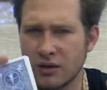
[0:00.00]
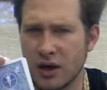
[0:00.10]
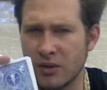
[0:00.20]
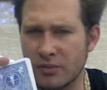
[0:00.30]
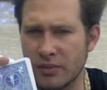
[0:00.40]

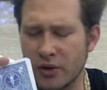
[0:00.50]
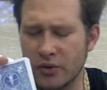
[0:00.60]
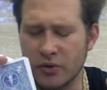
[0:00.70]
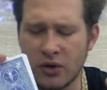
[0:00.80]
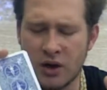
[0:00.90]
come in
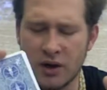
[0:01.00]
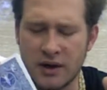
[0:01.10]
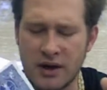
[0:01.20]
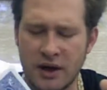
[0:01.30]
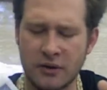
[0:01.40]
blue.
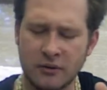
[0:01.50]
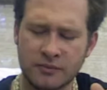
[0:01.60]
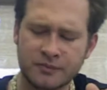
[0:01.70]
Now,